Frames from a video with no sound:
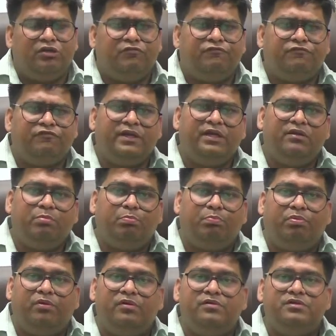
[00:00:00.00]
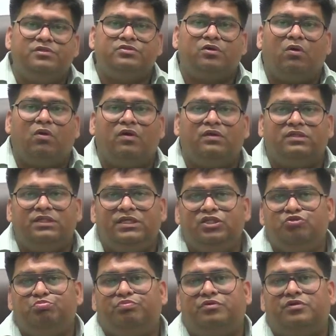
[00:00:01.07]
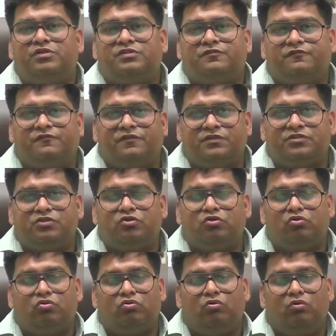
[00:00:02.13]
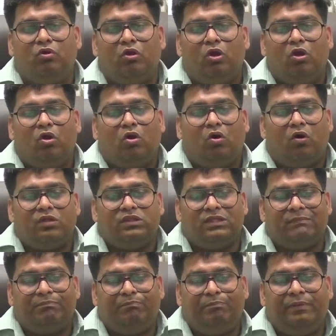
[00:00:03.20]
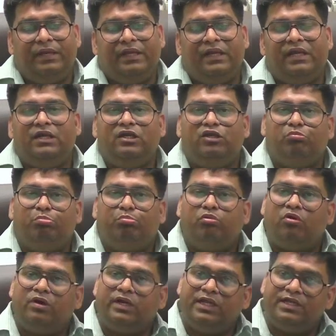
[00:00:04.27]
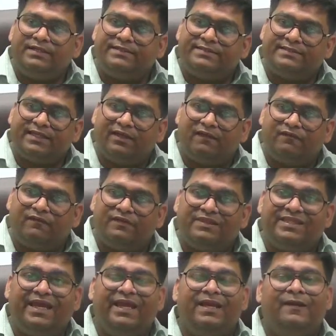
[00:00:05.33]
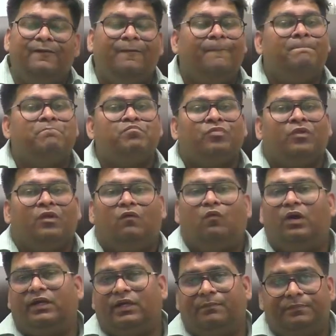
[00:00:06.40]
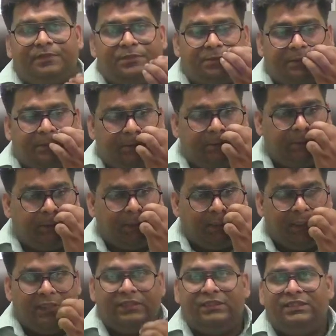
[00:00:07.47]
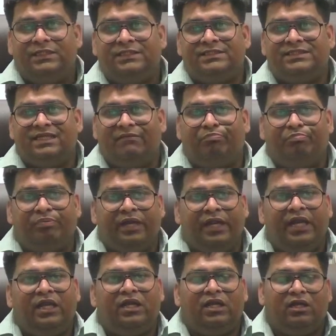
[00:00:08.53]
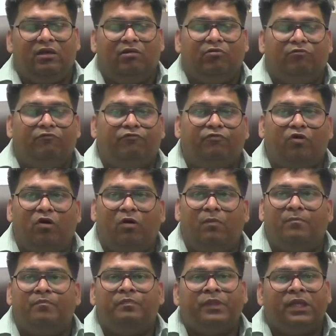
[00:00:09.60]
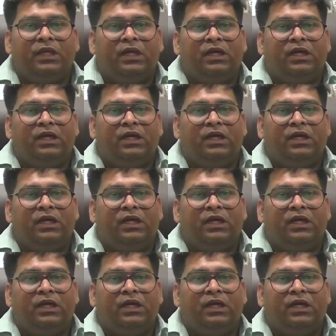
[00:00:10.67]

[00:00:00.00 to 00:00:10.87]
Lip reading: different birds or these birds first grow on the parent body itself. Then what happens is they separate from